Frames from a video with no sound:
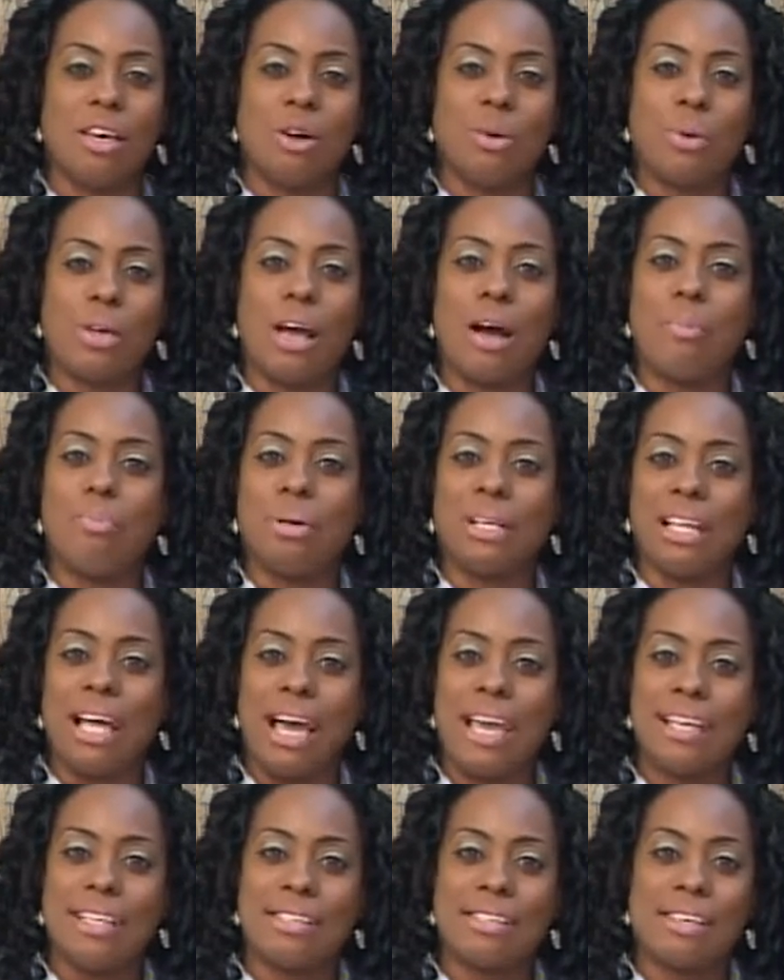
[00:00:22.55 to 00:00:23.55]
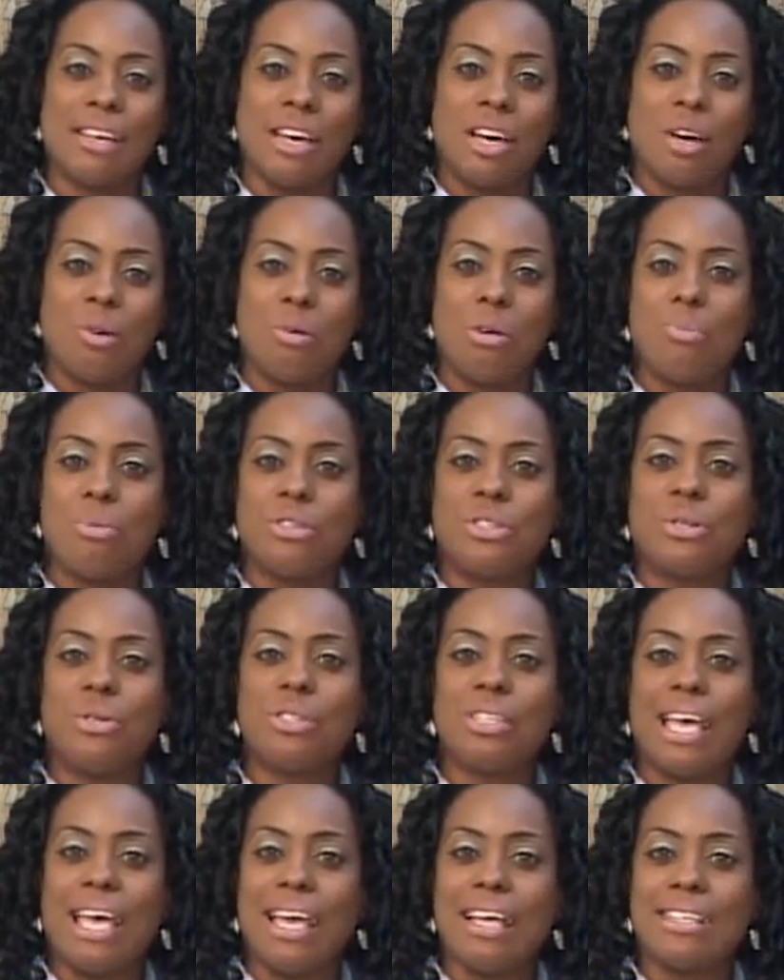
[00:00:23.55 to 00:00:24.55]
We are polite, we
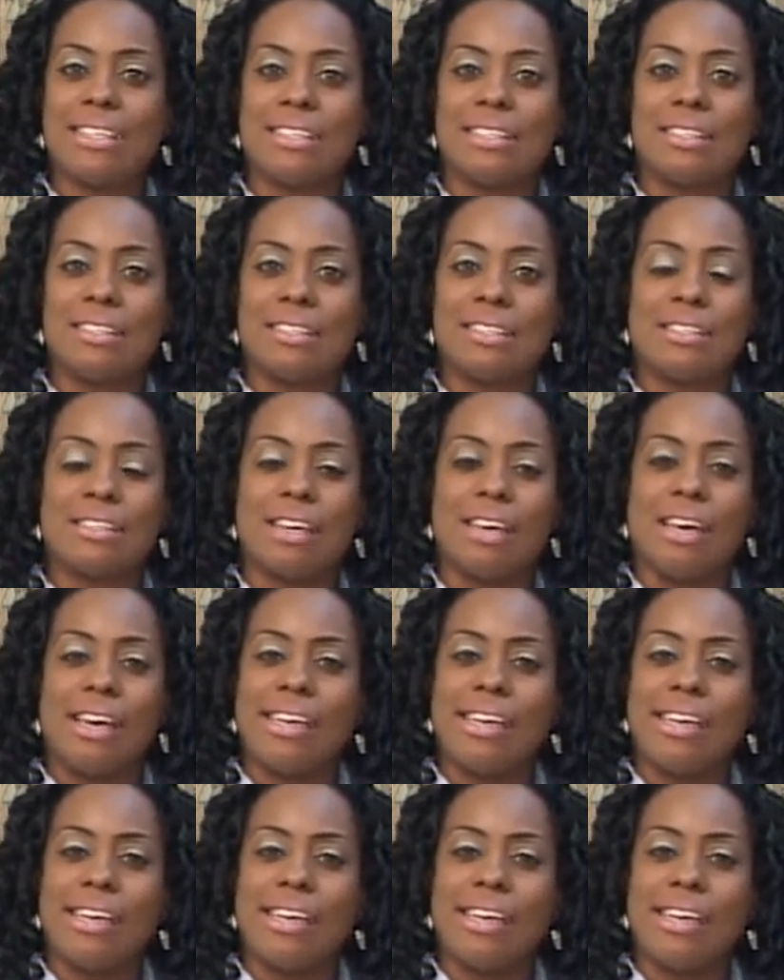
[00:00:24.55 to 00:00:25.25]
produce excellence,